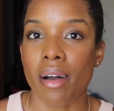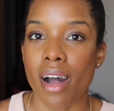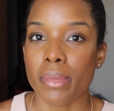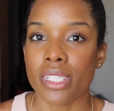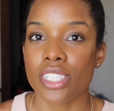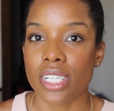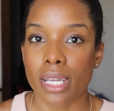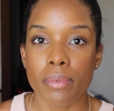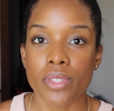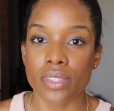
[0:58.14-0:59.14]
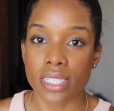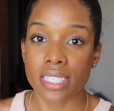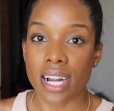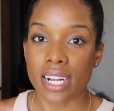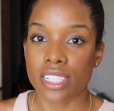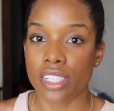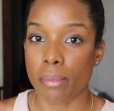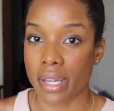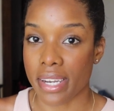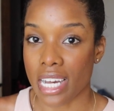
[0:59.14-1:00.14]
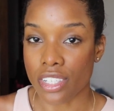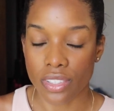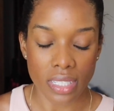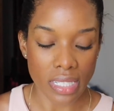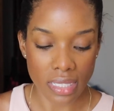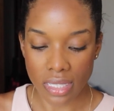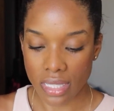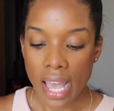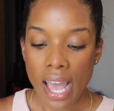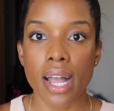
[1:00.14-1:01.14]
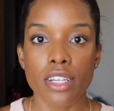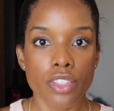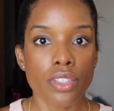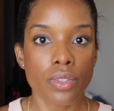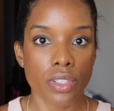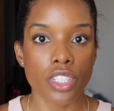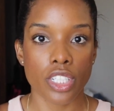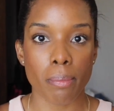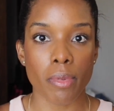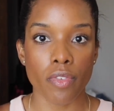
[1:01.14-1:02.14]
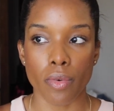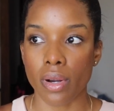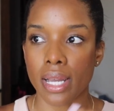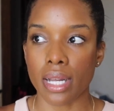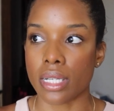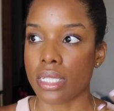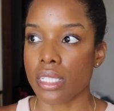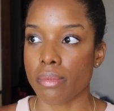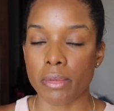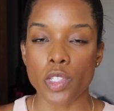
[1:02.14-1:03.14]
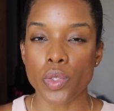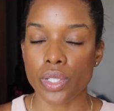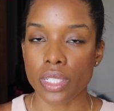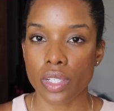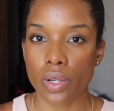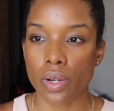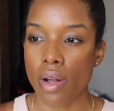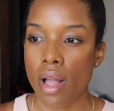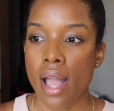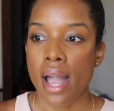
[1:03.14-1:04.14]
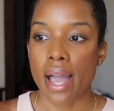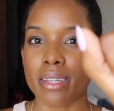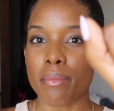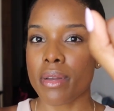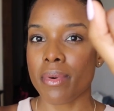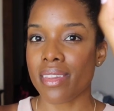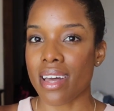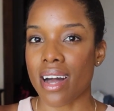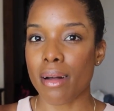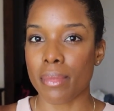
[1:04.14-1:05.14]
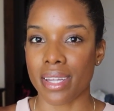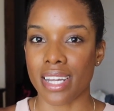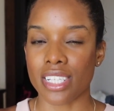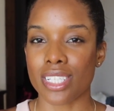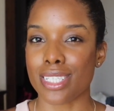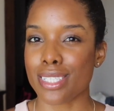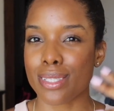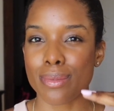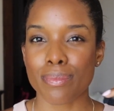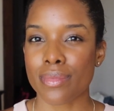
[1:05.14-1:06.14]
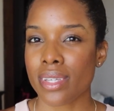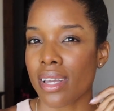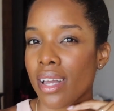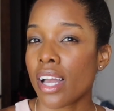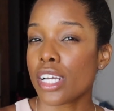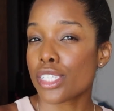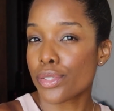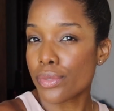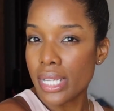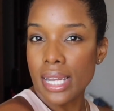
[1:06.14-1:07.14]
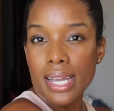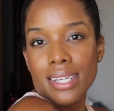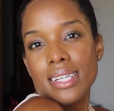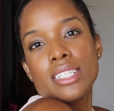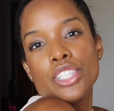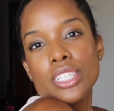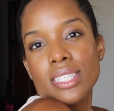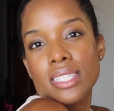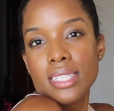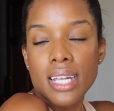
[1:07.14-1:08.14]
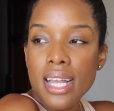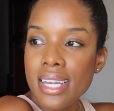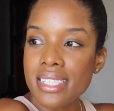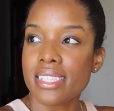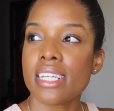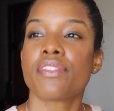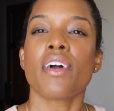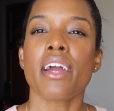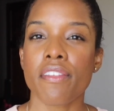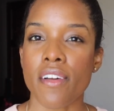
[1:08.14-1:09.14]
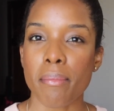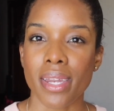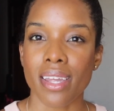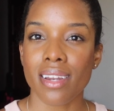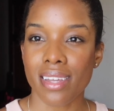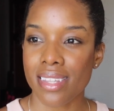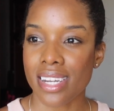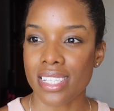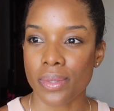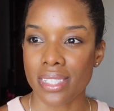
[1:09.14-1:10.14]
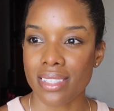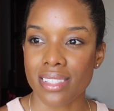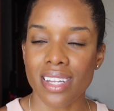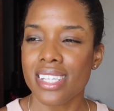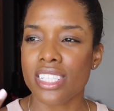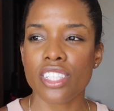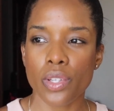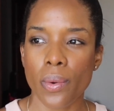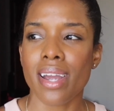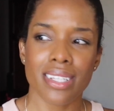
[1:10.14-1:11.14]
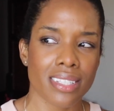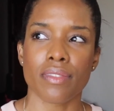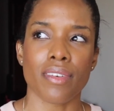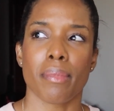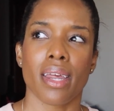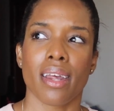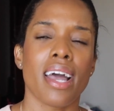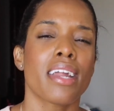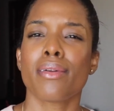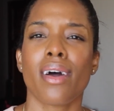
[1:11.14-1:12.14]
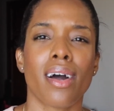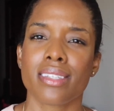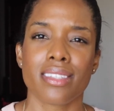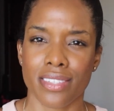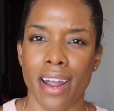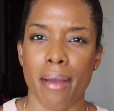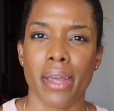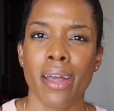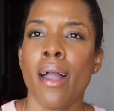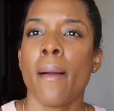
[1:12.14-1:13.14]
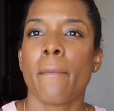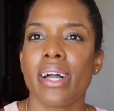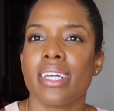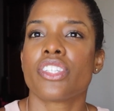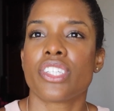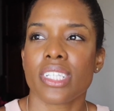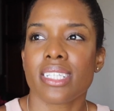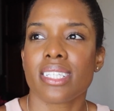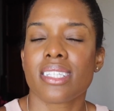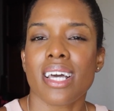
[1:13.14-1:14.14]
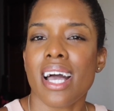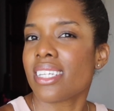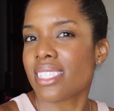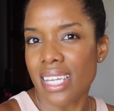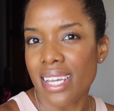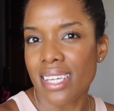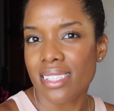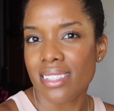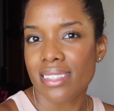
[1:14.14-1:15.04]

almond shape. So these are actually on my natural nails. I used to do this shape before, like at least maybe two years ago. And something about the almond, I just just really like it. It's just, it's, it's very feminine. I think that's what it is. Not that the square isn't feminine. I don't know how to describe it, but it's just, I just like it.